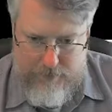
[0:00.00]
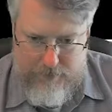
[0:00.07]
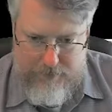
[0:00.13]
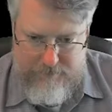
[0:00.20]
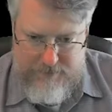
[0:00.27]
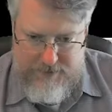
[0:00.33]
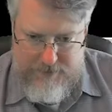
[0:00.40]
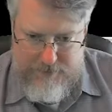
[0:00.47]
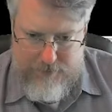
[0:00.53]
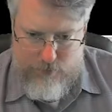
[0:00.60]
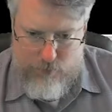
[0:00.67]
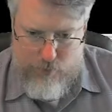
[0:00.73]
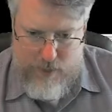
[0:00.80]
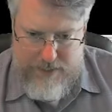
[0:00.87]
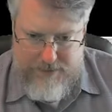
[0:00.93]
give us a
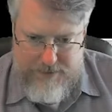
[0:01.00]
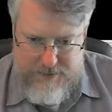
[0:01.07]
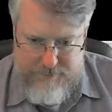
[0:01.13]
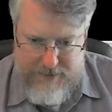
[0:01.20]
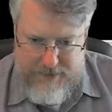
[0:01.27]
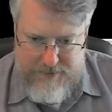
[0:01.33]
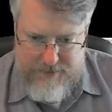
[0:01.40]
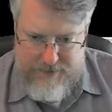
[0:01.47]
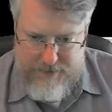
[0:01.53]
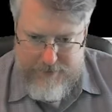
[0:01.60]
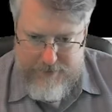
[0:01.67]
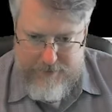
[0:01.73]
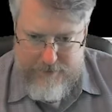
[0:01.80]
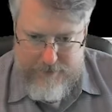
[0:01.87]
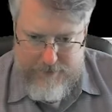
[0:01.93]
little white space
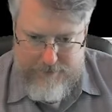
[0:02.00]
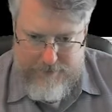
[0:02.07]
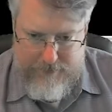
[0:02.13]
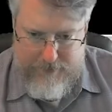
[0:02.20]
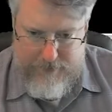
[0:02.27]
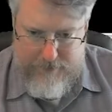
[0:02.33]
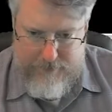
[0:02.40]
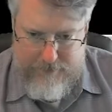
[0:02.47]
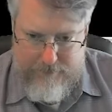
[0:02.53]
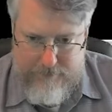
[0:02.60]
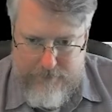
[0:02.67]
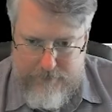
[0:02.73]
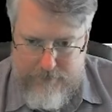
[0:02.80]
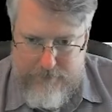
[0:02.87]
there at the end.